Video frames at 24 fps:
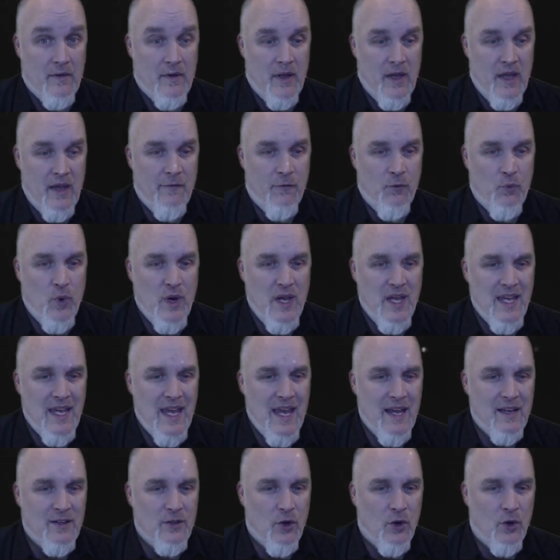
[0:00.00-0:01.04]
If we
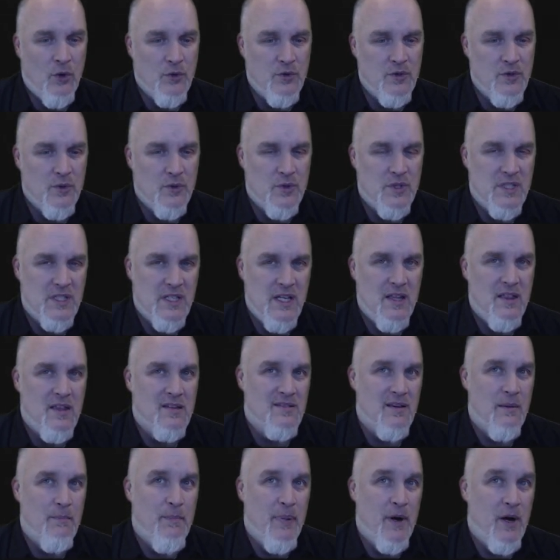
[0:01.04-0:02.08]
can't also see
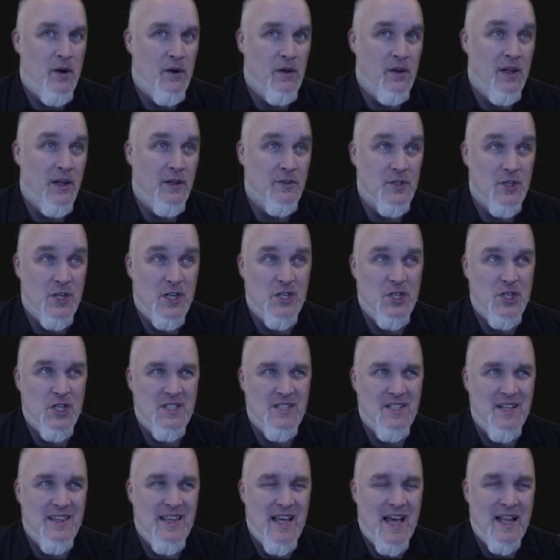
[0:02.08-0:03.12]
some parallels
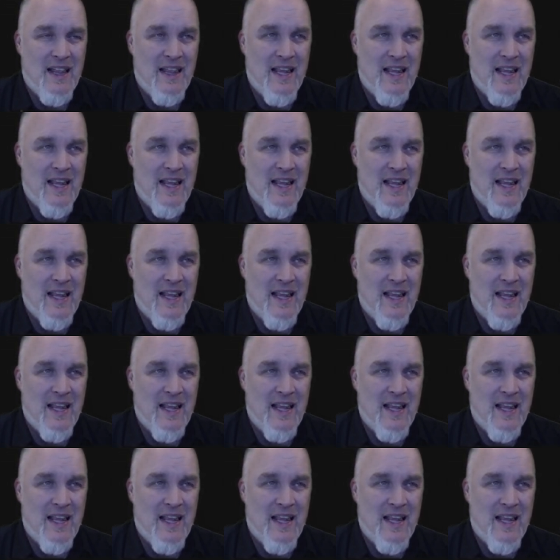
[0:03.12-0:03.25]
just in that